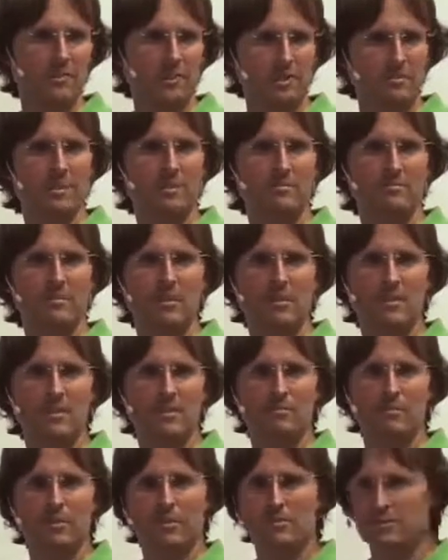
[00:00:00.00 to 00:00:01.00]
shall we?
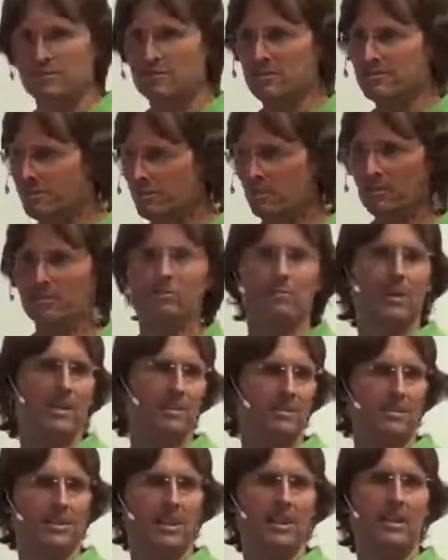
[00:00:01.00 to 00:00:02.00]
Because it's important to
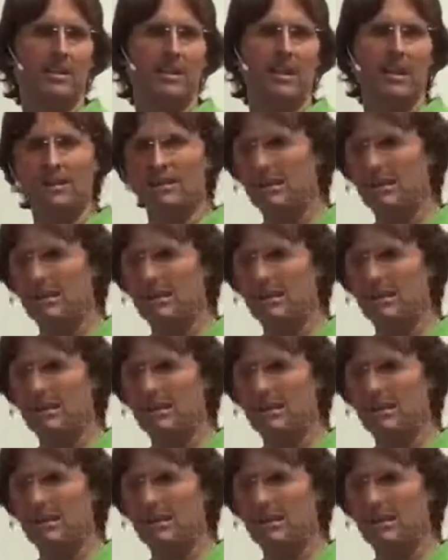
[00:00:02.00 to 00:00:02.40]
understand